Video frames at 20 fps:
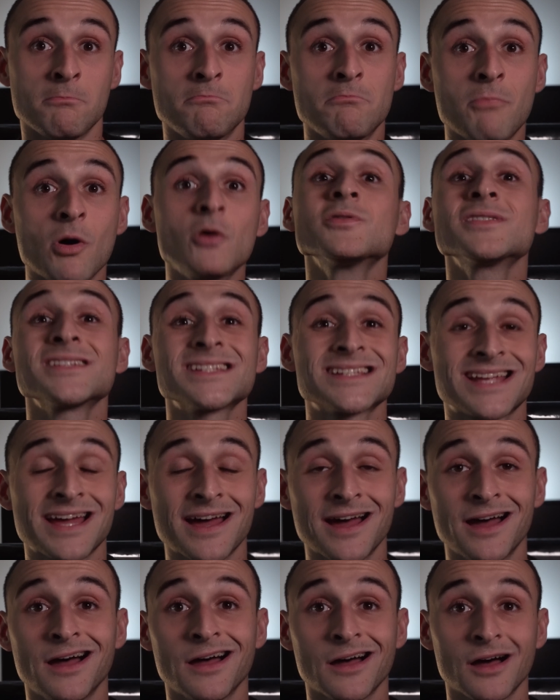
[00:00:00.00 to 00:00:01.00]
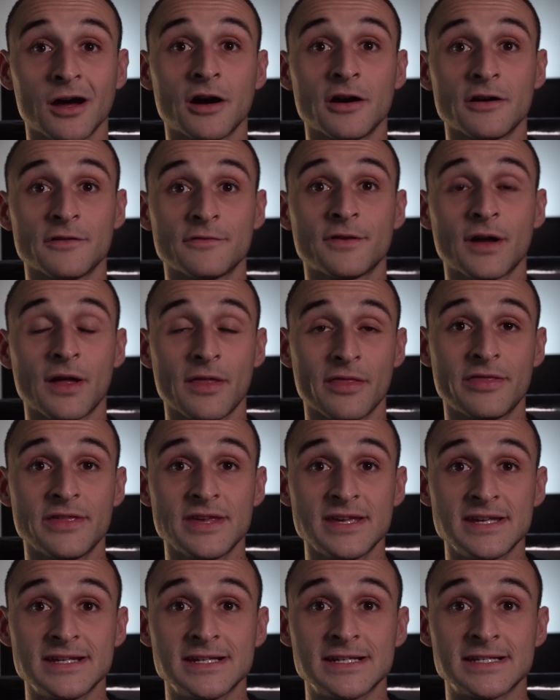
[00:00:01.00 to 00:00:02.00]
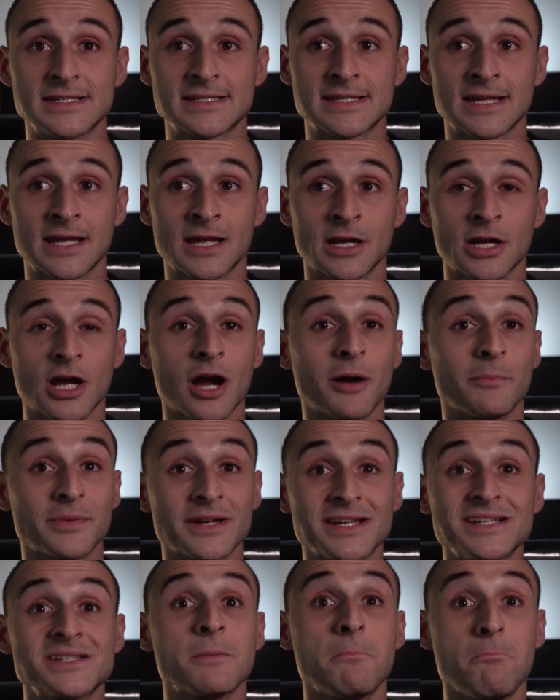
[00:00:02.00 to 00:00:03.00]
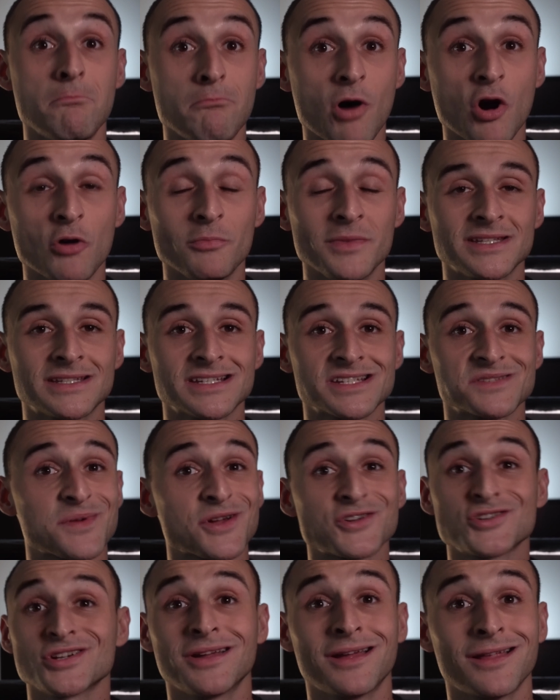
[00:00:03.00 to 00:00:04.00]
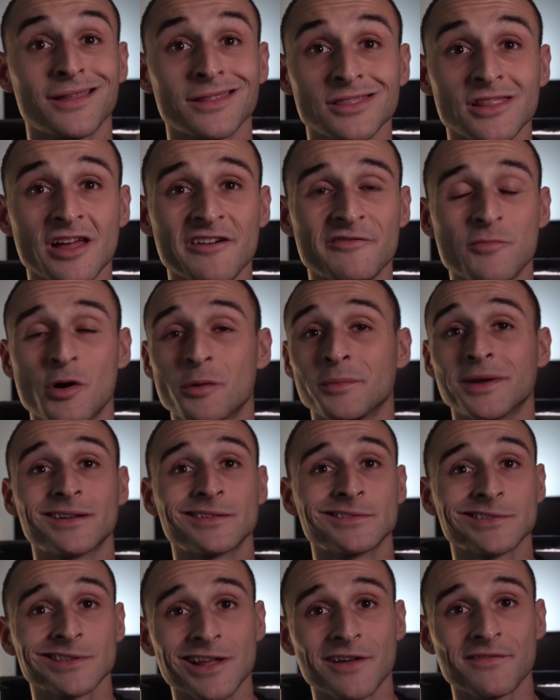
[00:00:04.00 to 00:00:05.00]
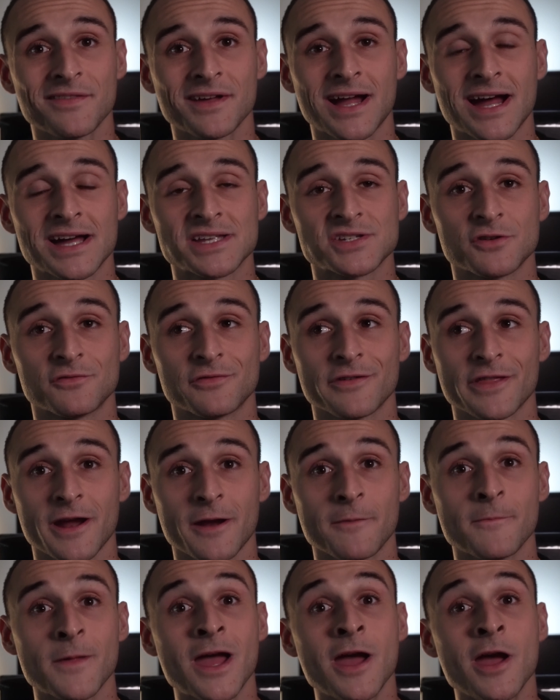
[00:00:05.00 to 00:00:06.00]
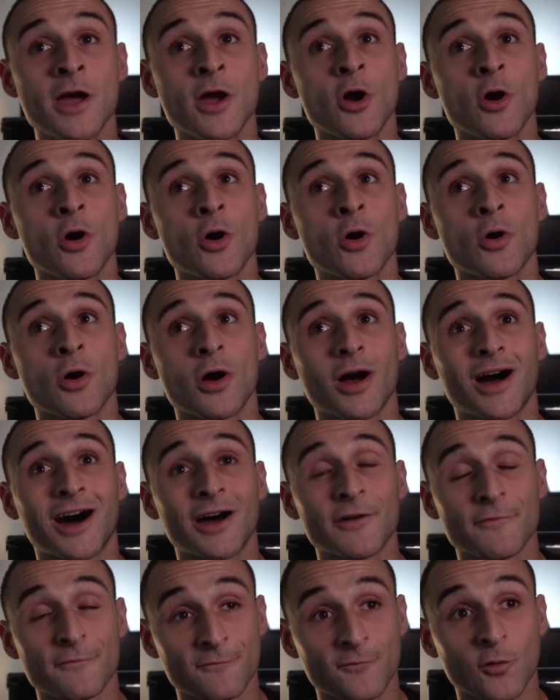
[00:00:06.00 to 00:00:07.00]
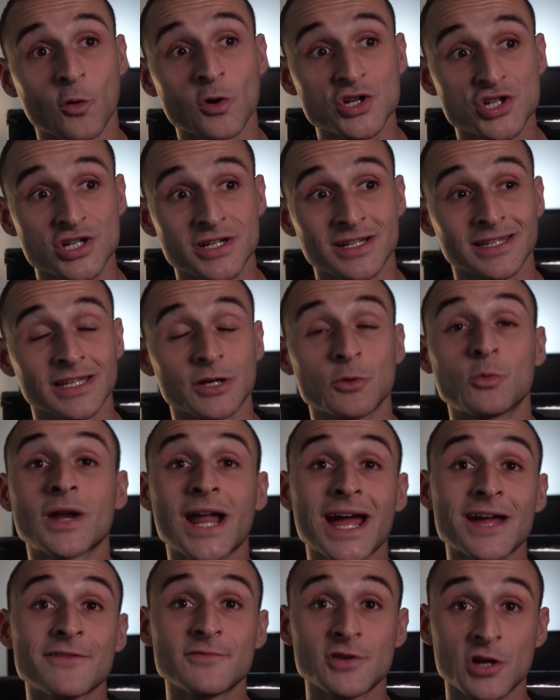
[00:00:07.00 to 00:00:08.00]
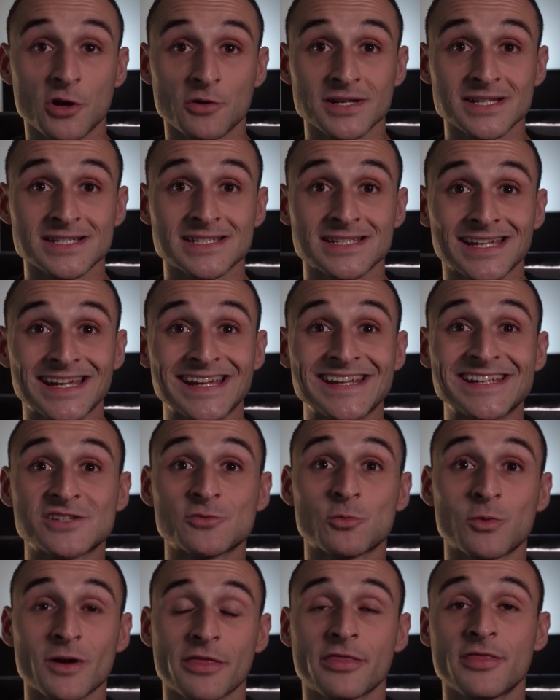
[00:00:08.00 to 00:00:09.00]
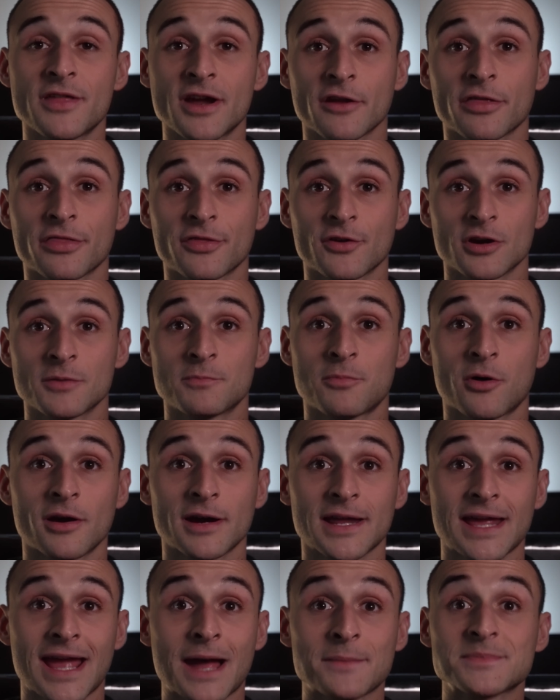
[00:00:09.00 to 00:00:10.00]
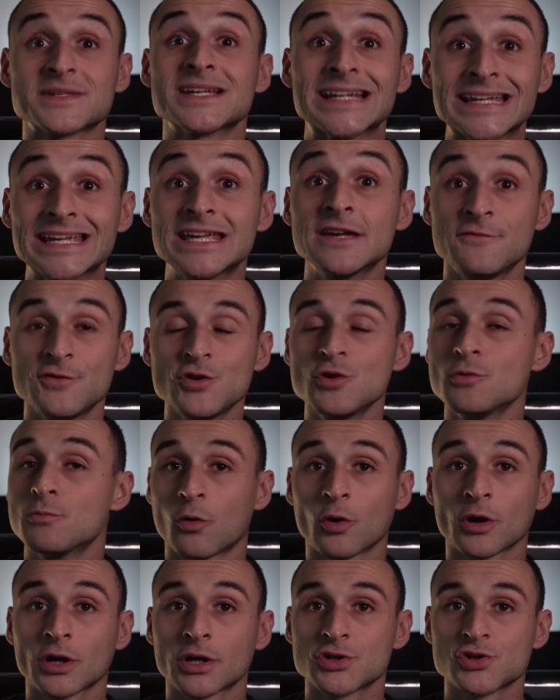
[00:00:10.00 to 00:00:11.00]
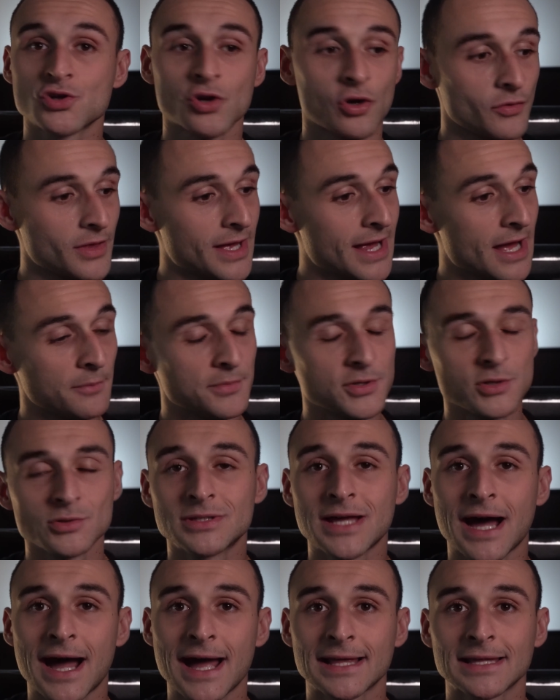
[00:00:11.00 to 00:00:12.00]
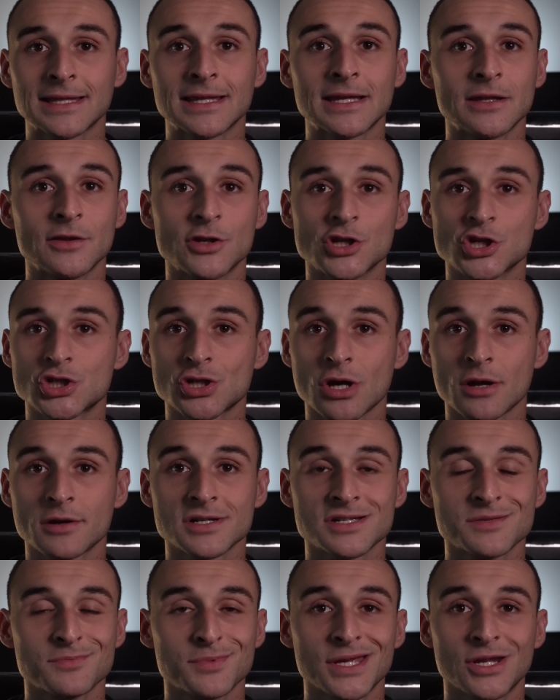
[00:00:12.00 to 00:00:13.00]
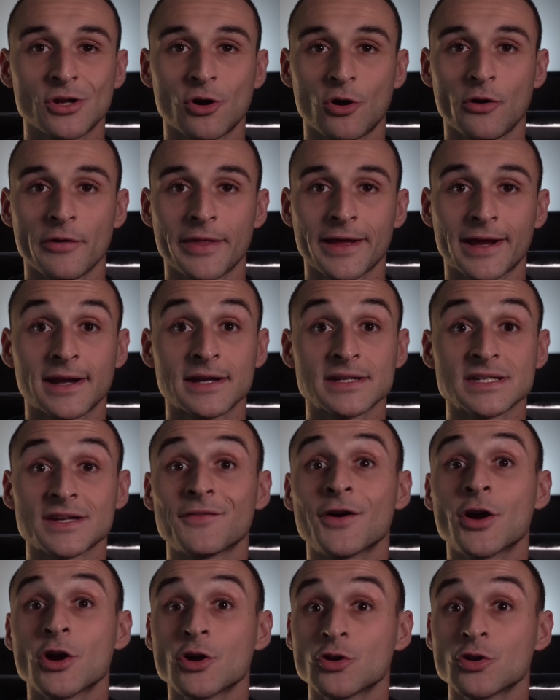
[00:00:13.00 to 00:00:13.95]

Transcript: Most of these companies, Moment especially, love Moment, love the guys over there. Unfortunately, what I've noticed is with their third-party apps, give you more control. They help you dial in the shutter speed, all that kind of stuff.